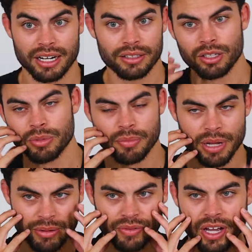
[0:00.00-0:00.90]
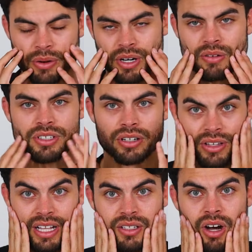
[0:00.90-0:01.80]
I had a little bit of baby fat when I was younger,
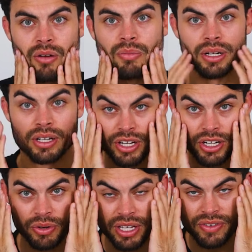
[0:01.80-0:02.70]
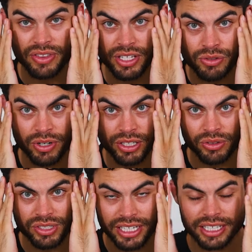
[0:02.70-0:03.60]
that's gone, but you know, even these
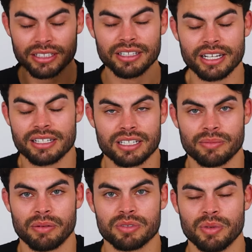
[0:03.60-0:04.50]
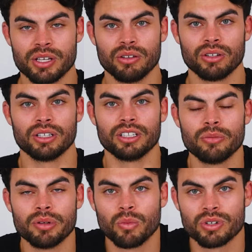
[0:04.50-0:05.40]
wrinkles, they can sometimes make you look a
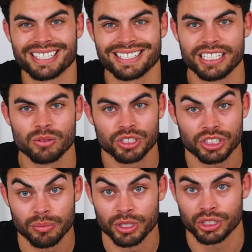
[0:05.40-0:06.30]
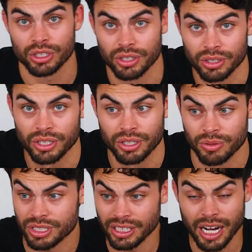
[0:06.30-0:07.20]
little bit more distinguished and mature,
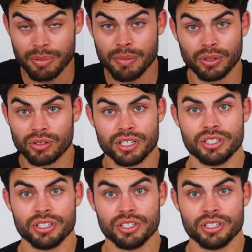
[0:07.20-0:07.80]
which a lot of people are